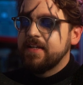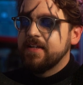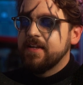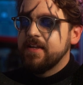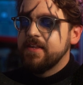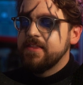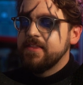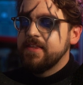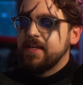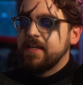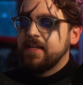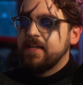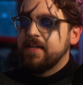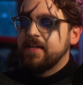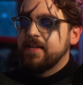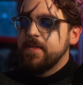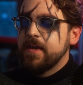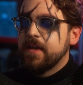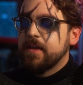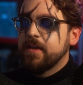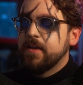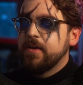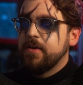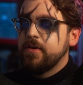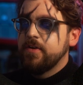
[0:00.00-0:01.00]
and I think
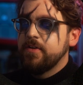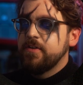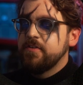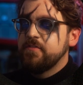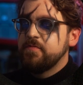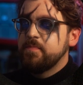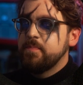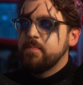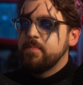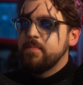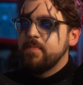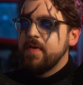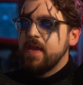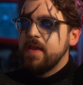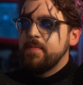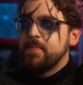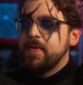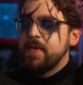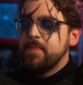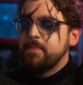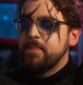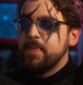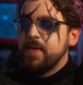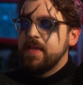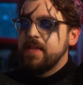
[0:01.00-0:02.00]
there could have
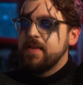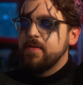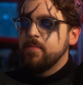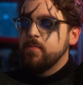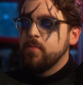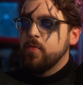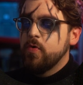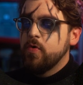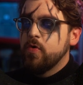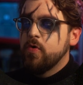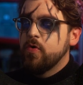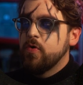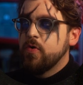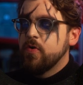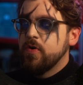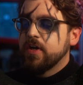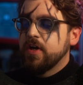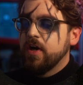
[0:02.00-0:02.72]
maybe been more